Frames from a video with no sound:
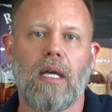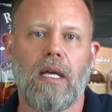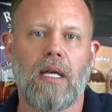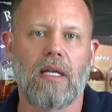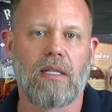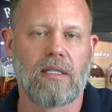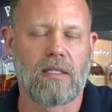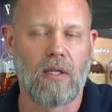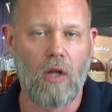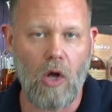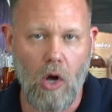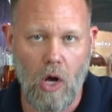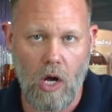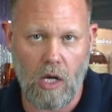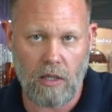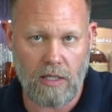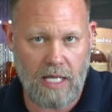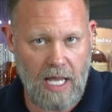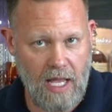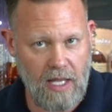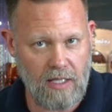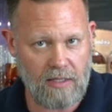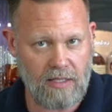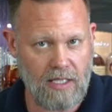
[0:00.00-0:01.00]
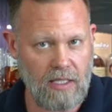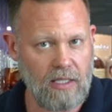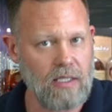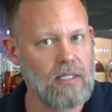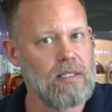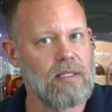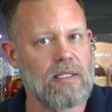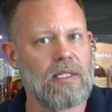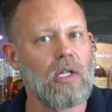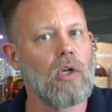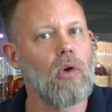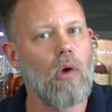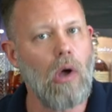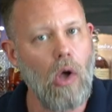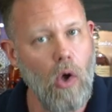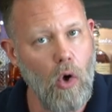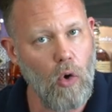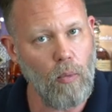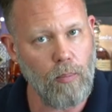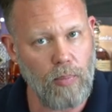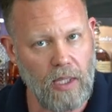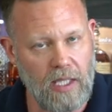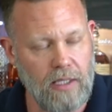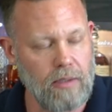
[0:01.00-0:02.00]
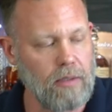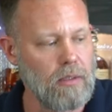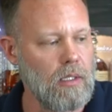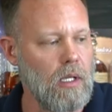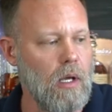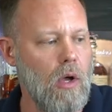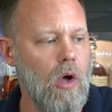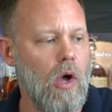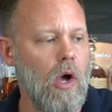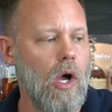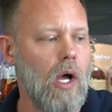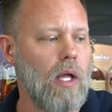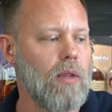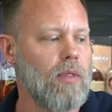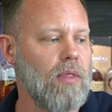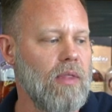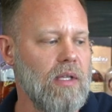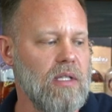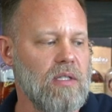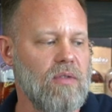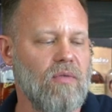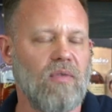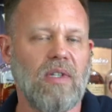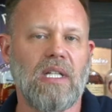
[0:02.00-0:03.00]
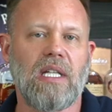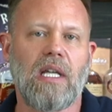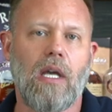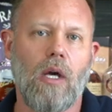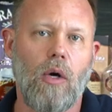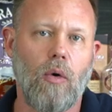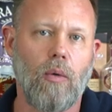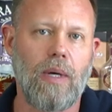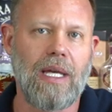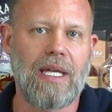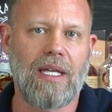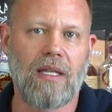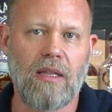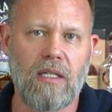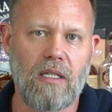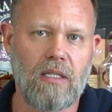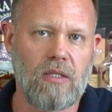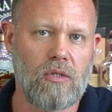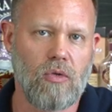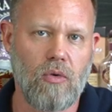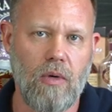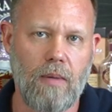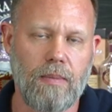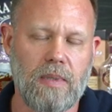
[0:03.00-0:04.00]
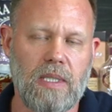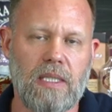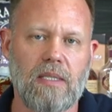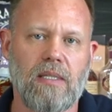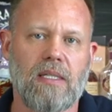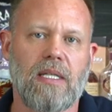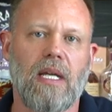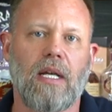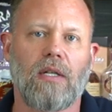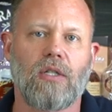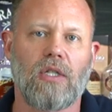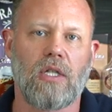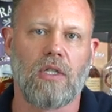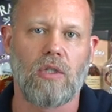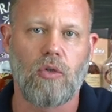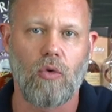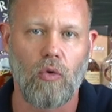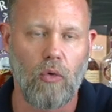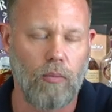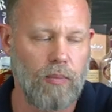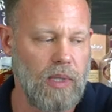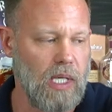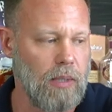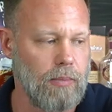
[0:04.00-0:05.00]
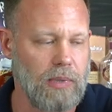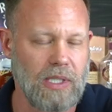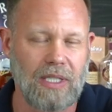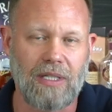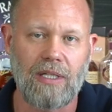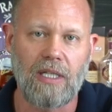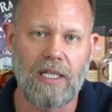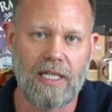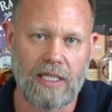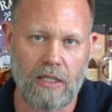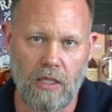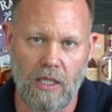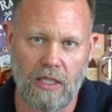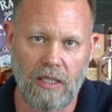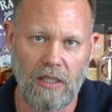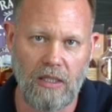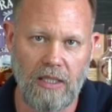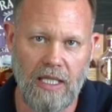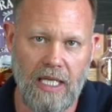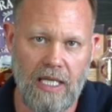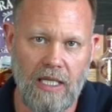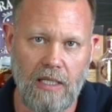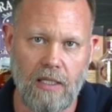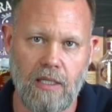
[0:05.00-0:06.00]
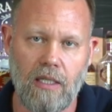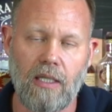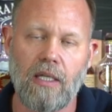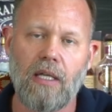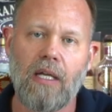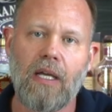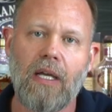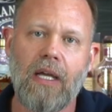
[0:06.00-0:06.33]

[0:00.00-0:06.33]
as long as it is still open on this video, in the description section, you will be able to click on a link